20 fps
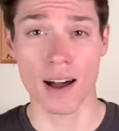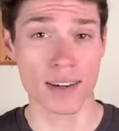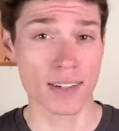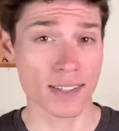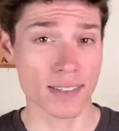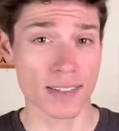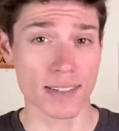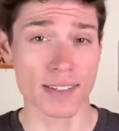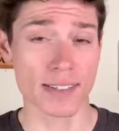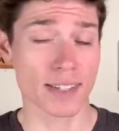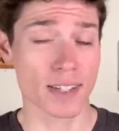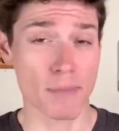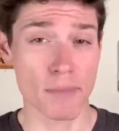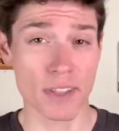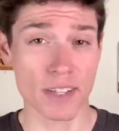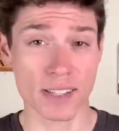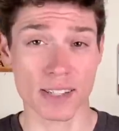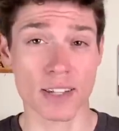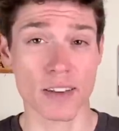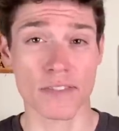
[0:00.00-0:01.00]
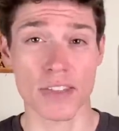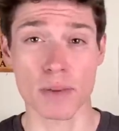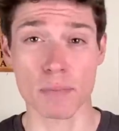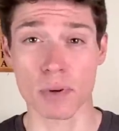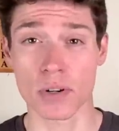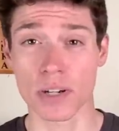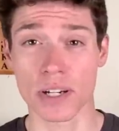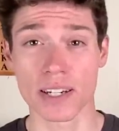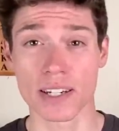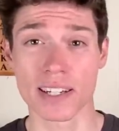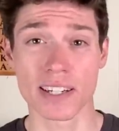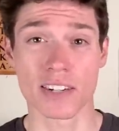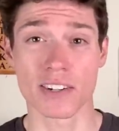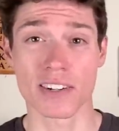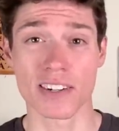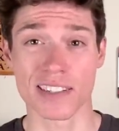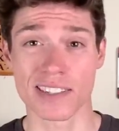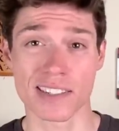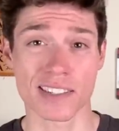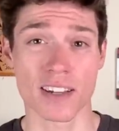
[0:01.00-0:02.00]
Honestly, some of the stuff they put in here
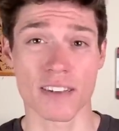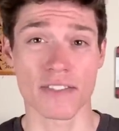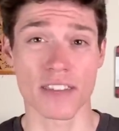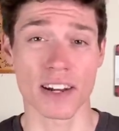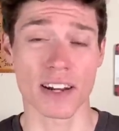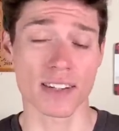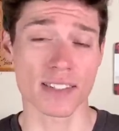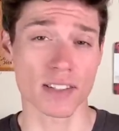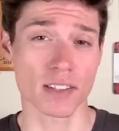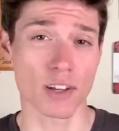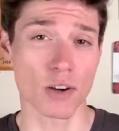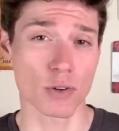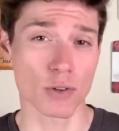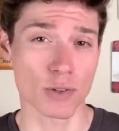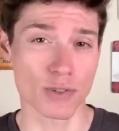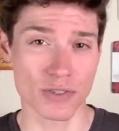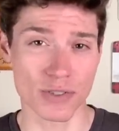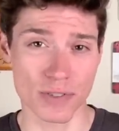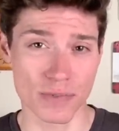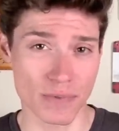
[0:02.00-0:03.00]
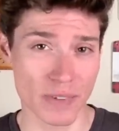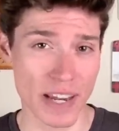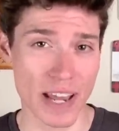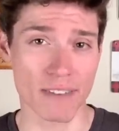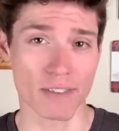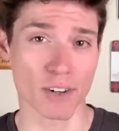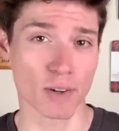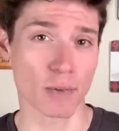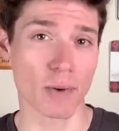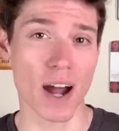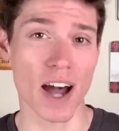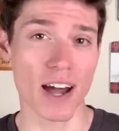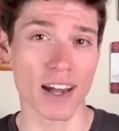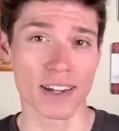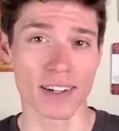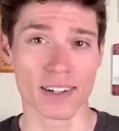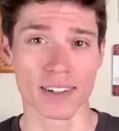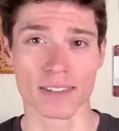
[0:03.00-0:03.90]
is stuff that us locals never ride.